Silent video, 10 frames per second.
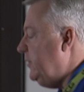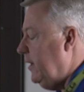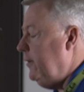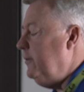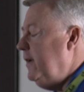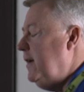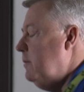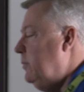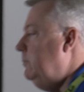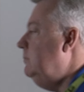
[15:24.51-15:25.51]
So, and
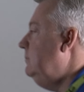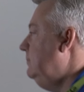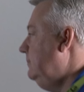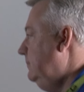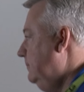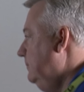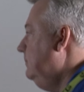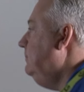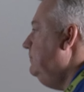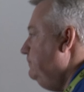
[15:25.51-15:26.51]
that's what happens when you get
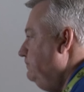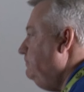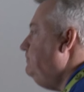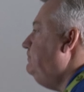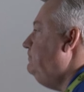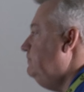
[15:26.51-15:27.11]
deeper into the stack, right?